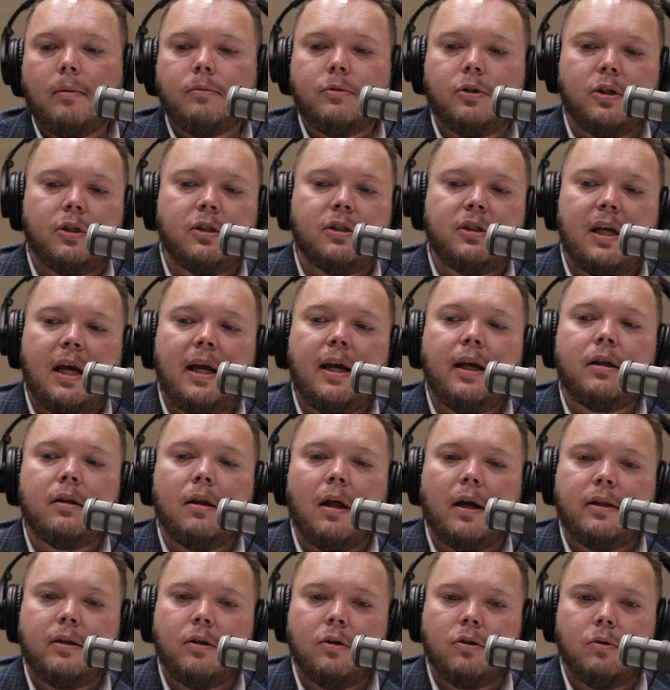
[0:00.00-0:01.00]
I'm just saying,
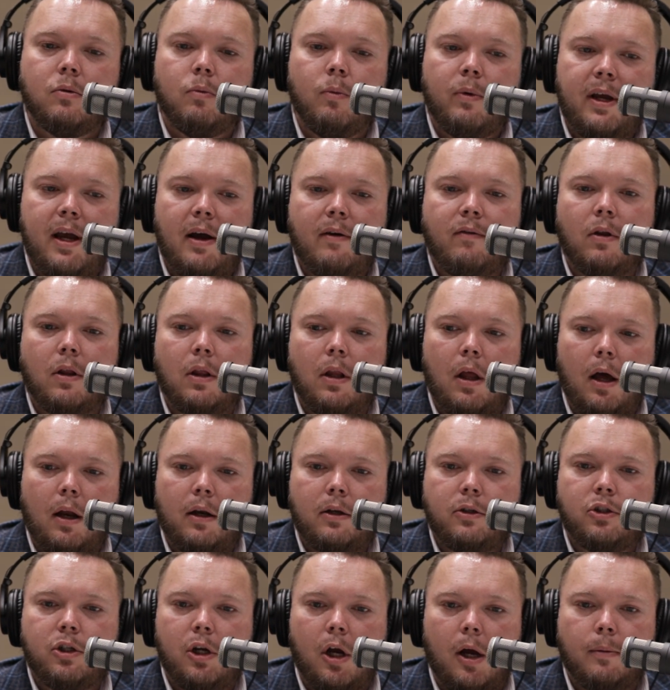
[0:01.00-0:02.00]
like, we have a lot
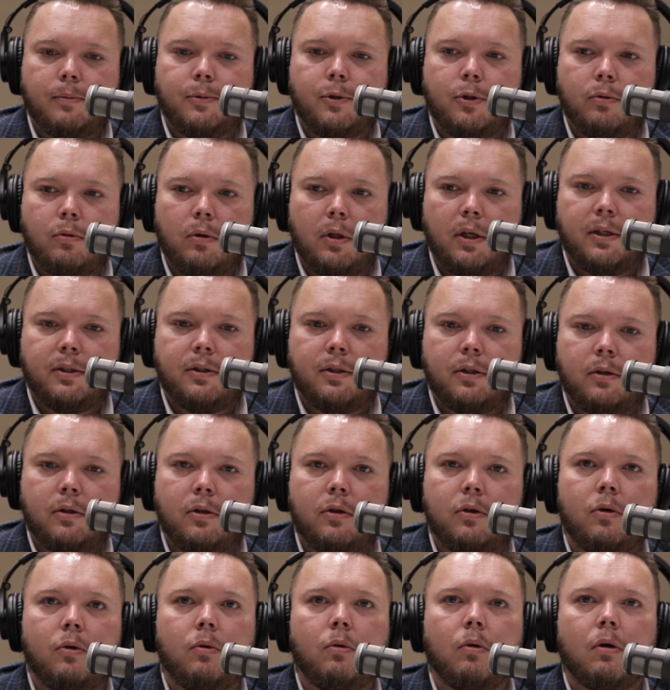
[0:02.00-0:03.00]
of shops who listen
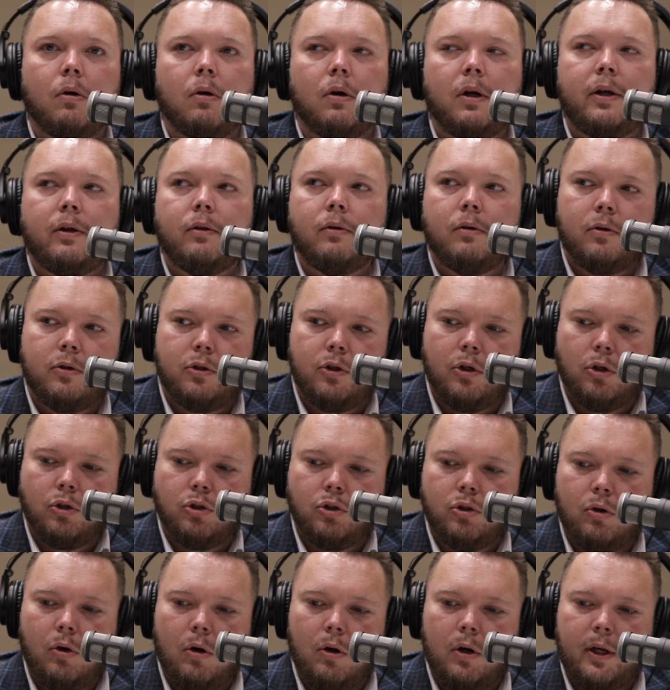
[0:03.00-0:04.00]
who are either
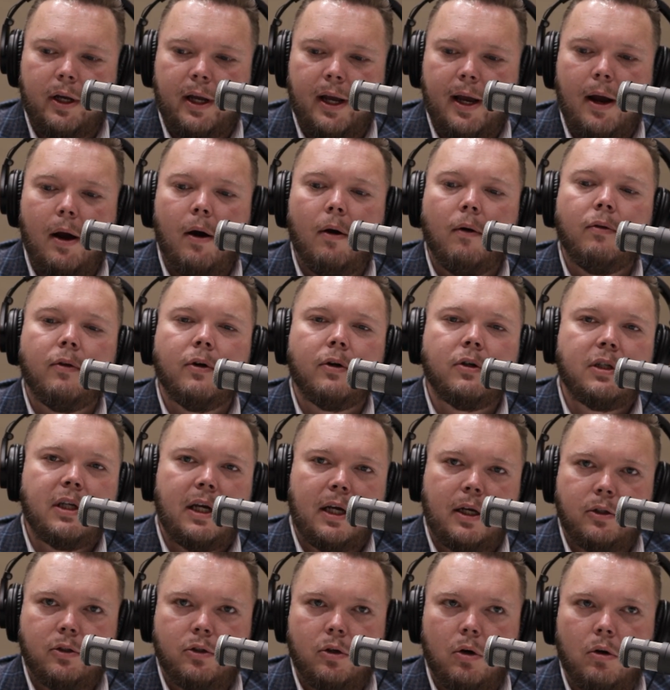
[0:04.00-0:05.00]
just starting out, they're
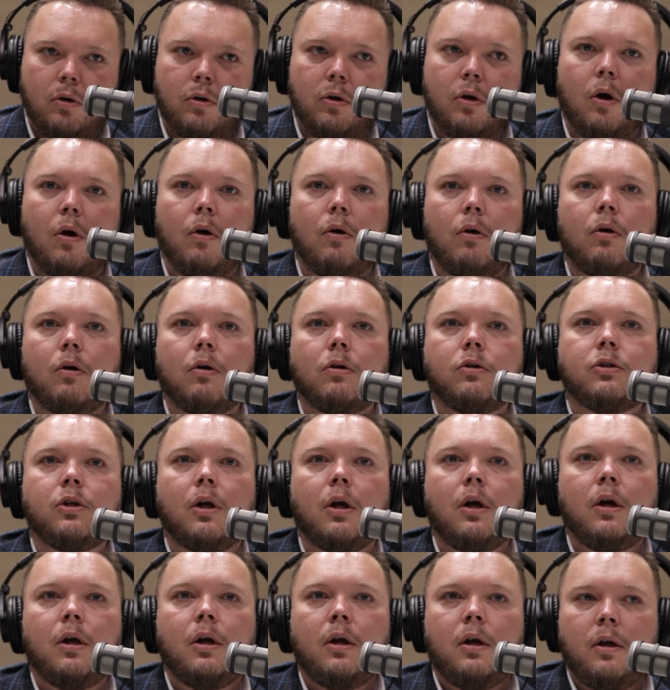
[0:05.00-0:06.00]
tax turned owners,
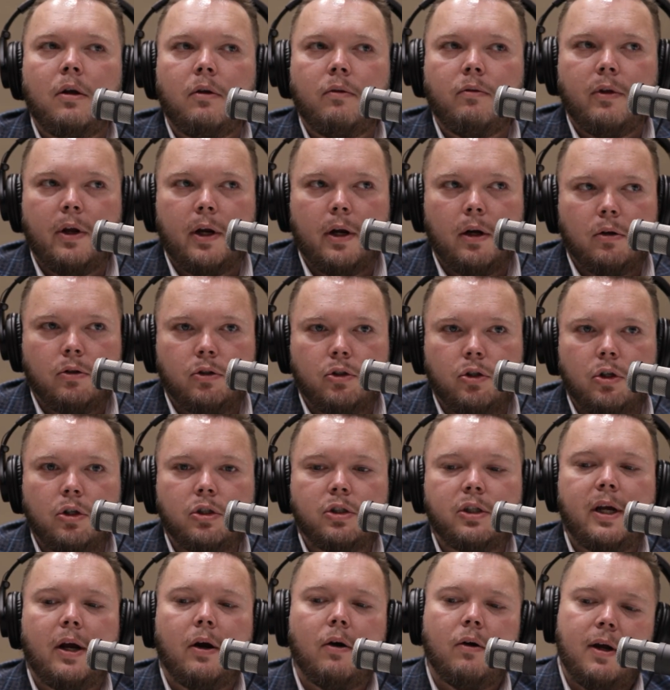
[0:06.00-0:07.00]
they're
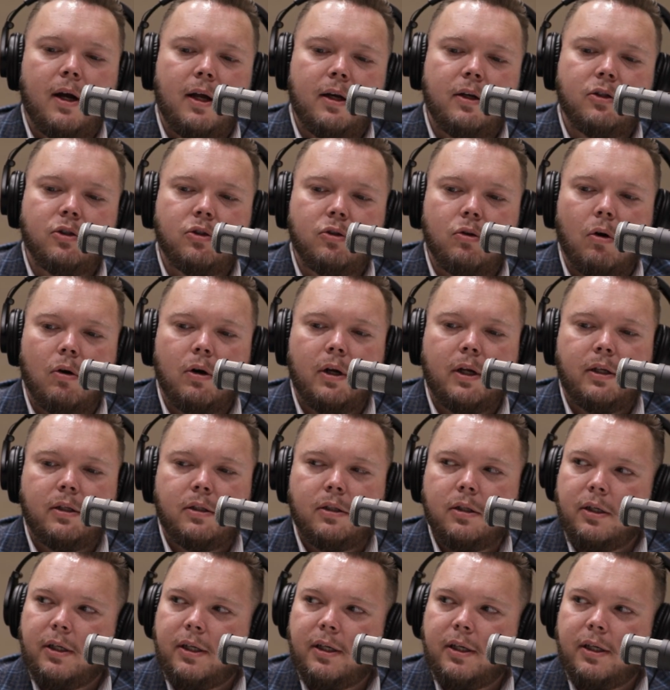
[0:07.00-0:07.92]
just now kind of starting to